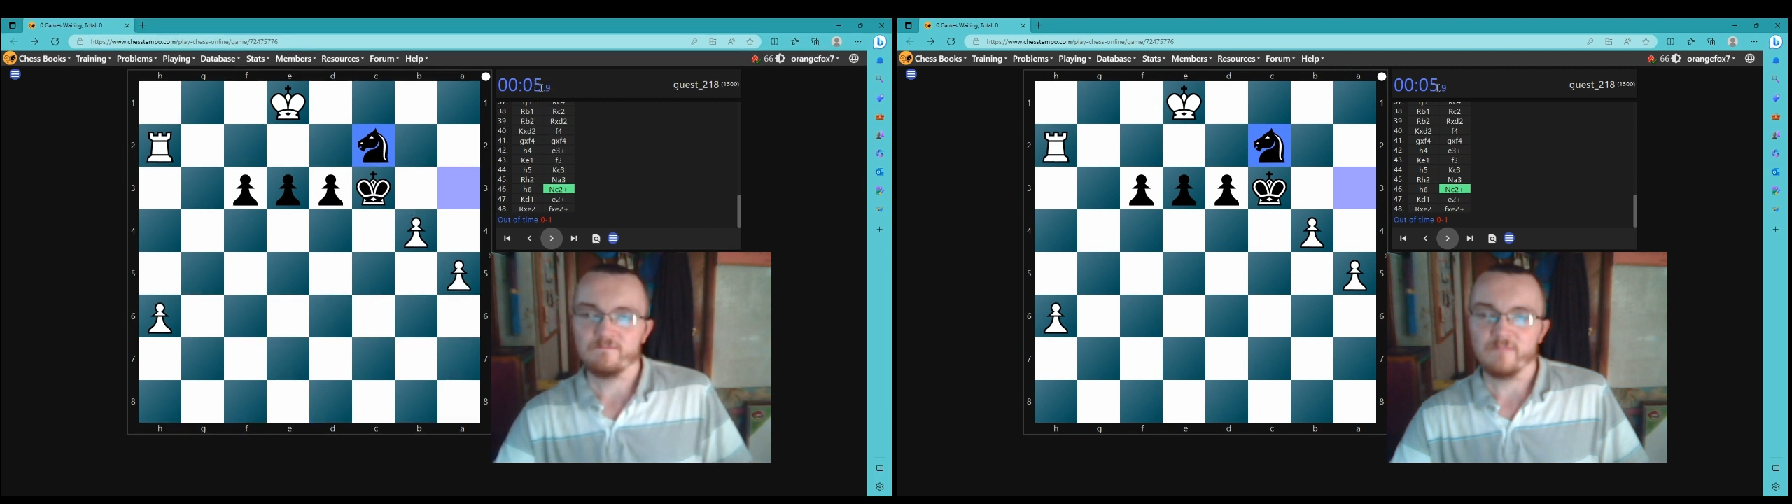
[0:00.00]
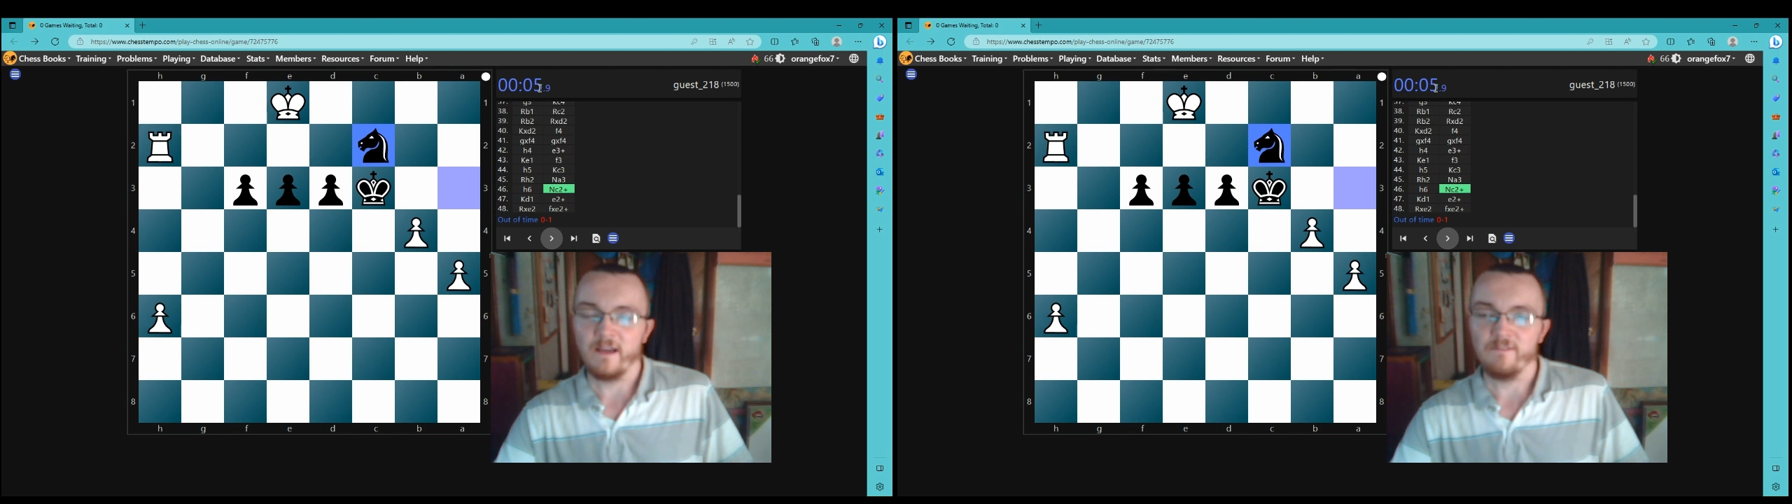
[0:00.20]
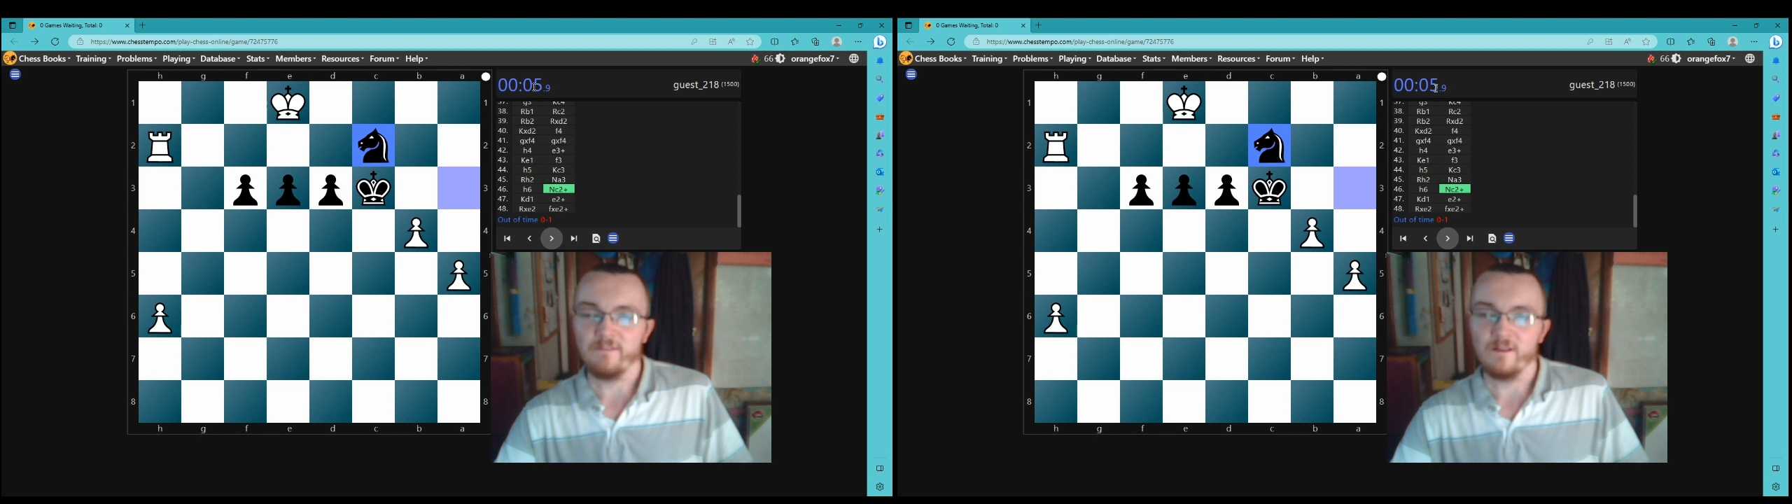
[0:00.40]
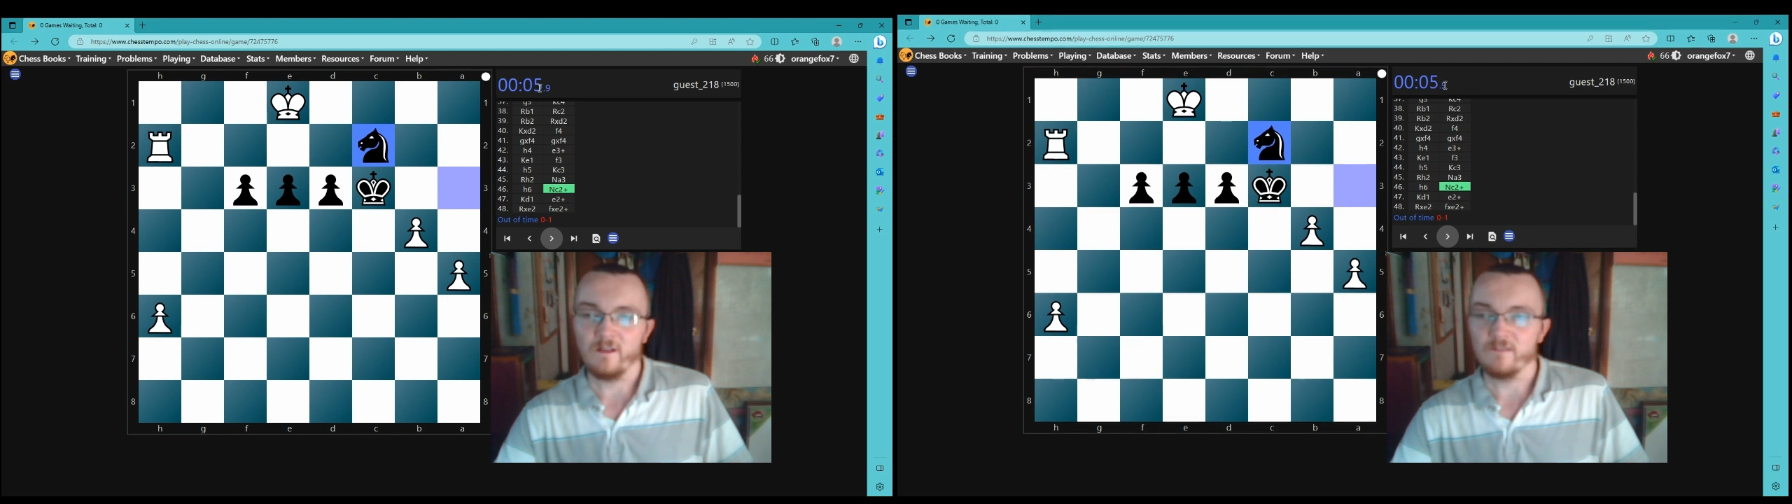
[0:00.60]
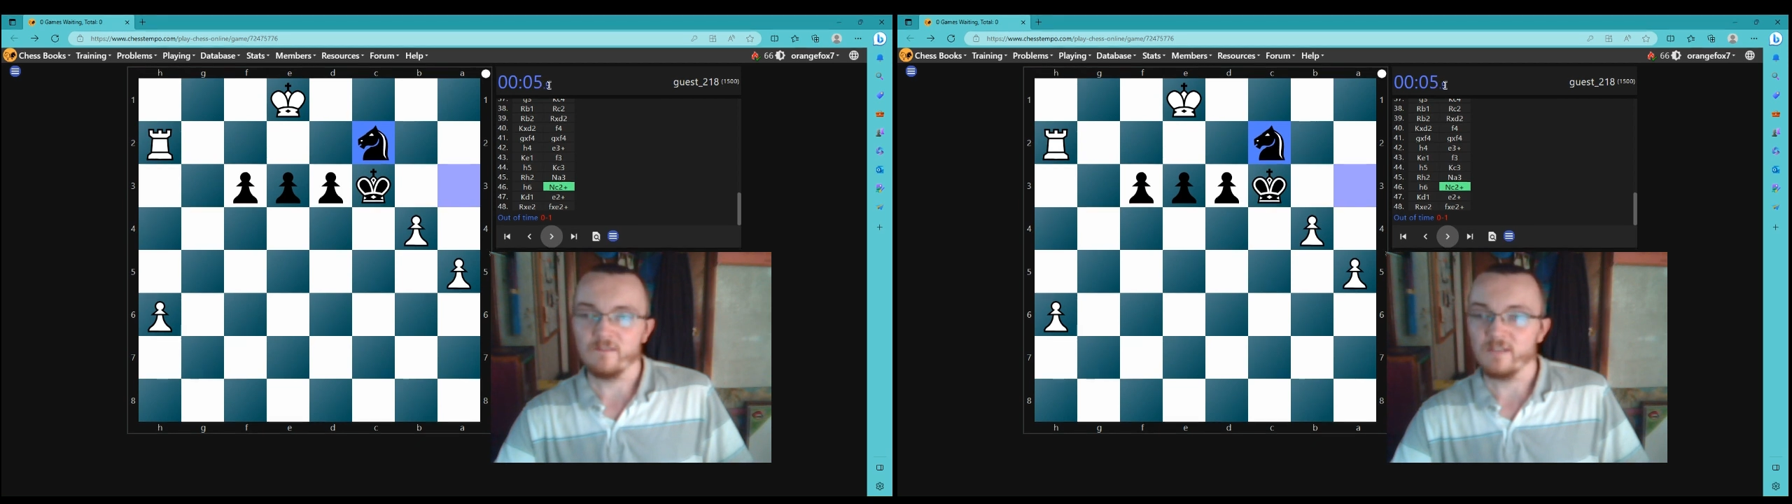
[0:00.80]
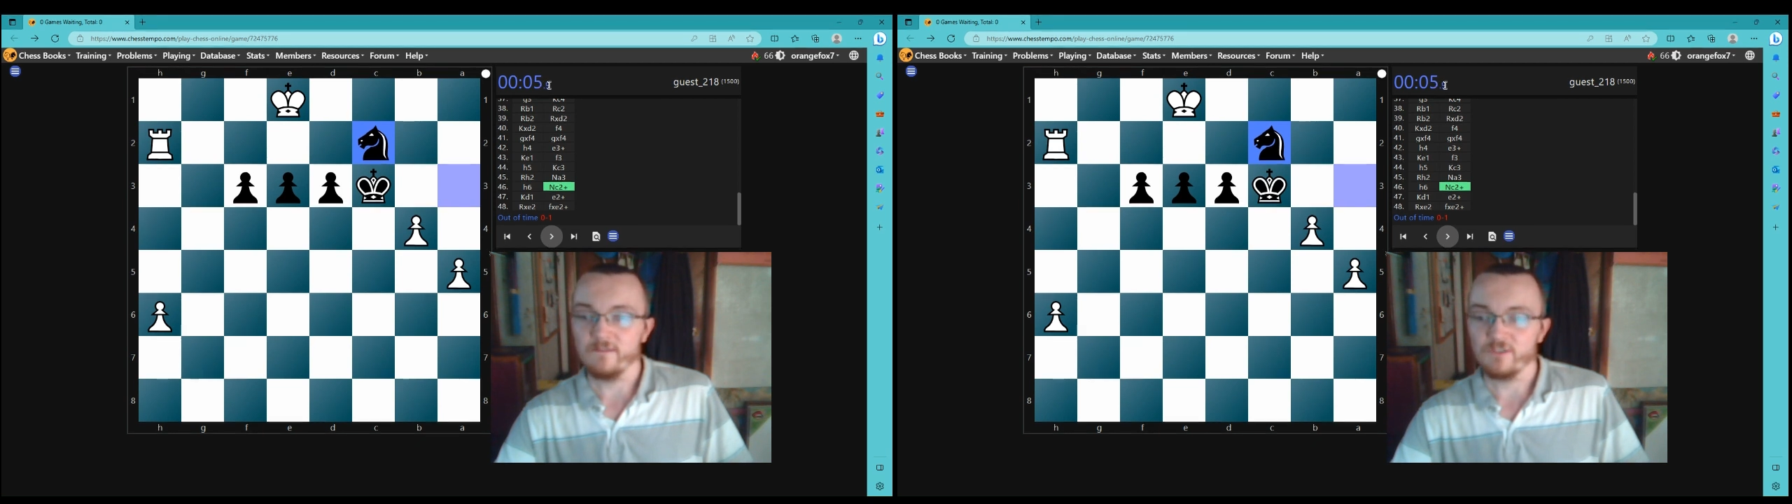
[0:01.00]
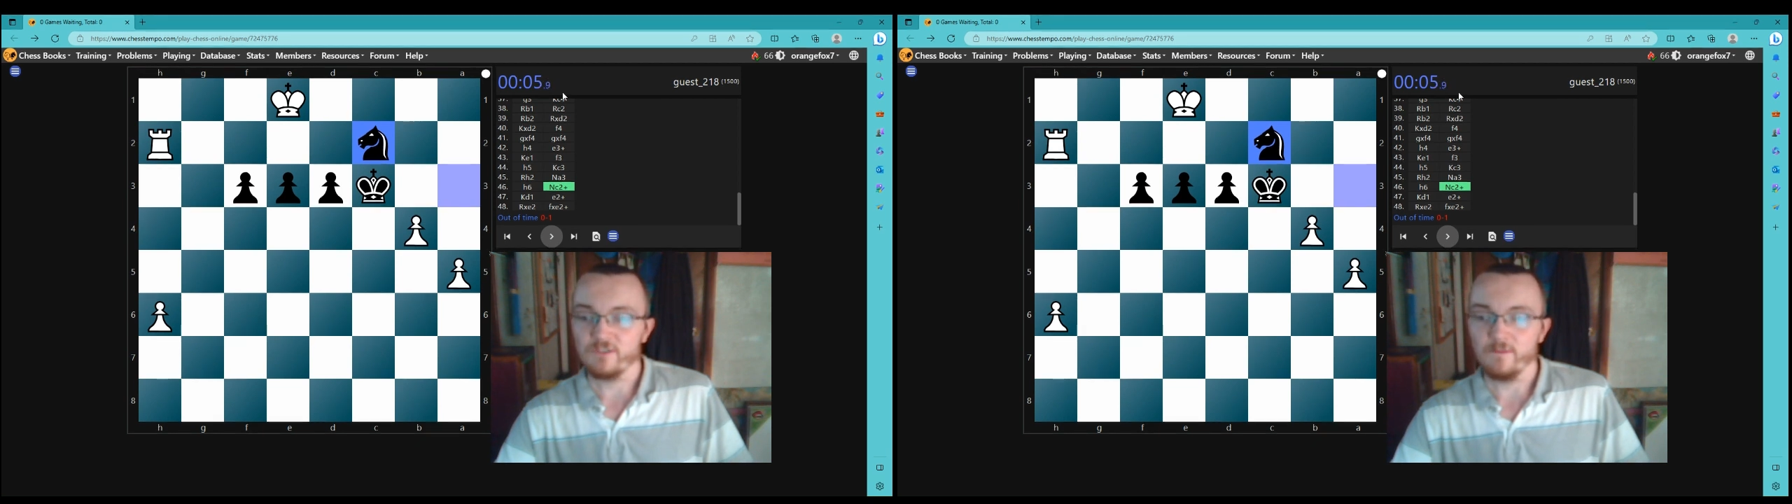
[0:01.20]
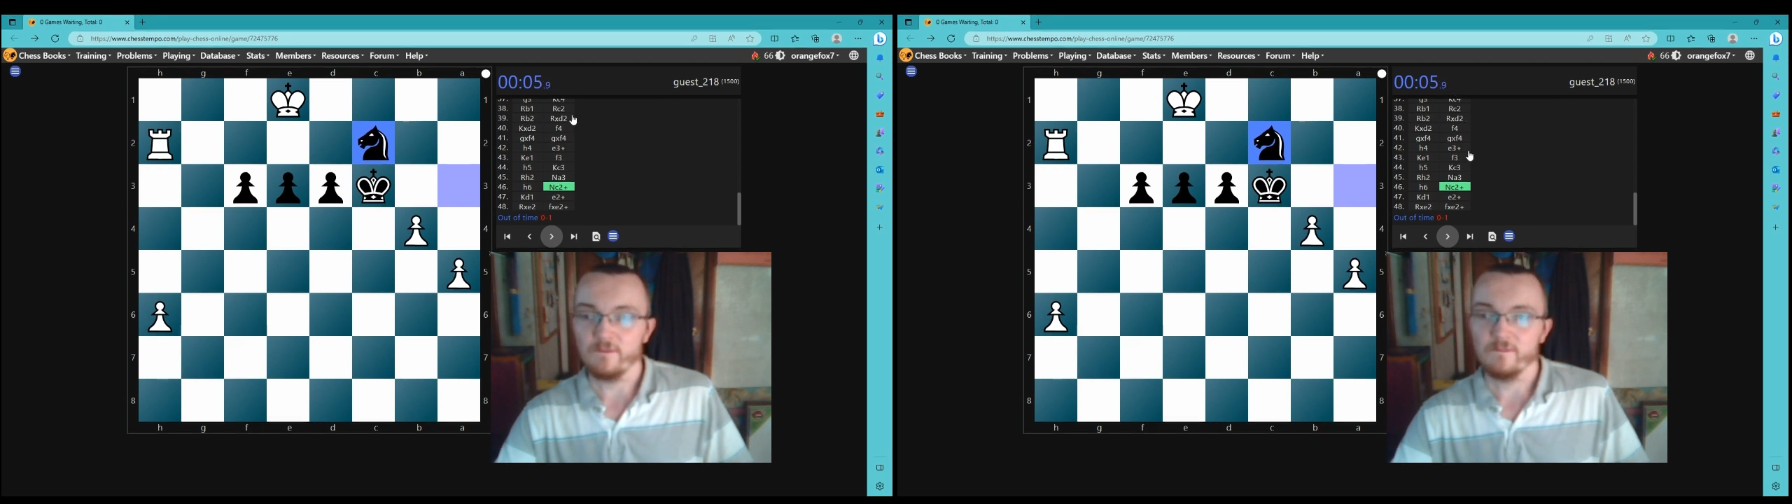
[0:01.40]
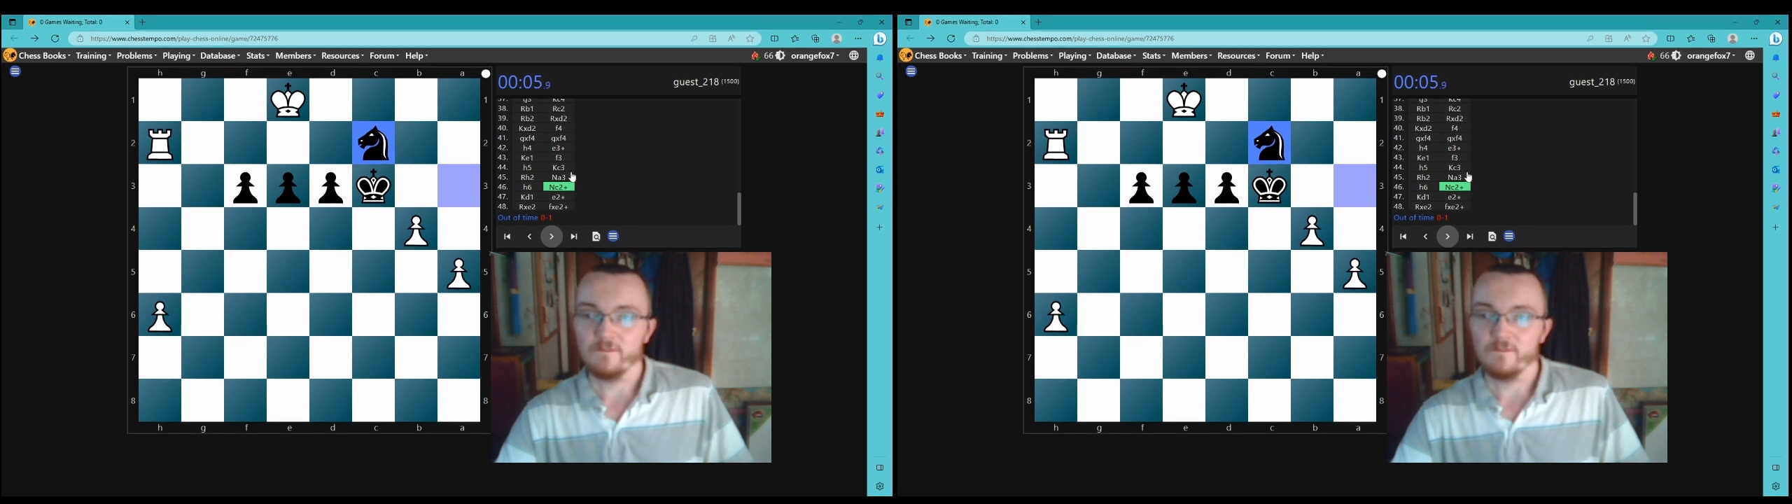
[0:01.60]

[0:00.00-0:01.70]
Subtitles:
having a lot of time trouble.